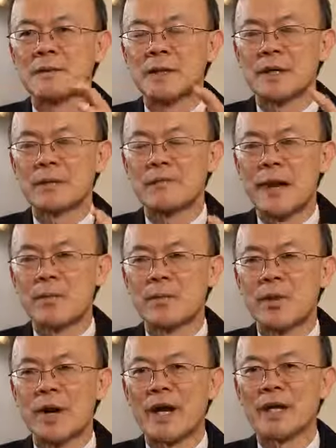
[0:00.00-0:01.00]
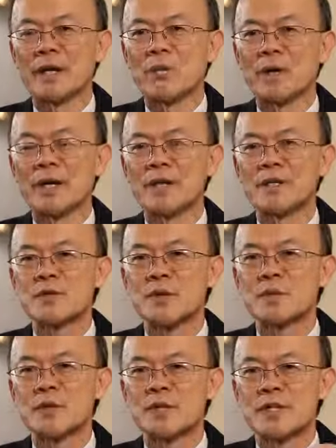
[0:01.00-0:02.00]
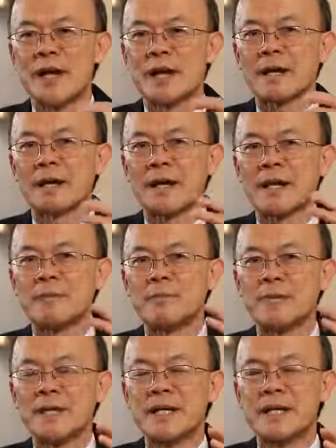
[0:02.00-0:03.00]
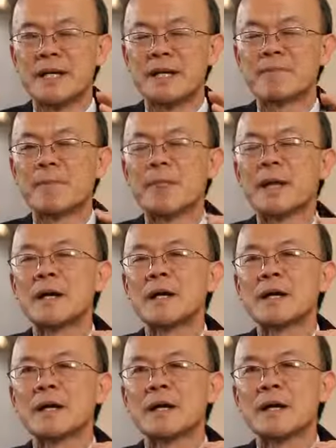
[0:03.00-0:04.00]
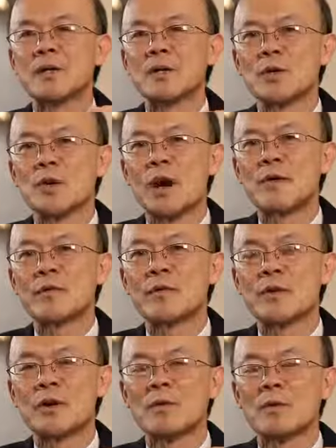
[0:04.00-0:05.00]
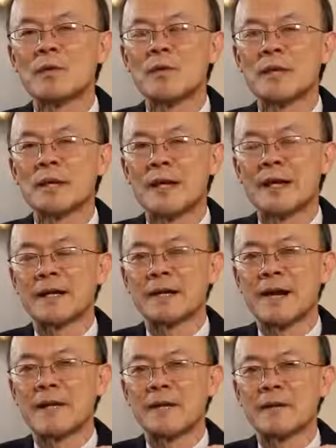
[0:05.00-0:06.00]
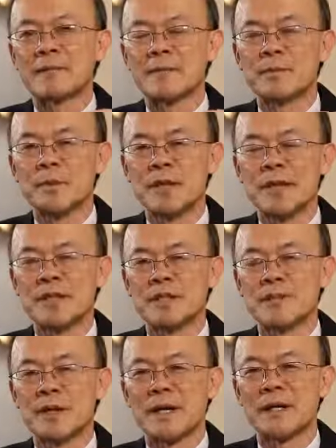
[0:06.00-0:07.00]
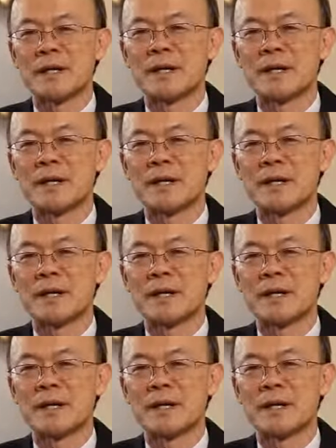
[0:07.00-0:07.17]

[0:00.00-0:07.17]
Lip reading: membrane where this would protect like a bean, a tocopherol would be like that of a policeman.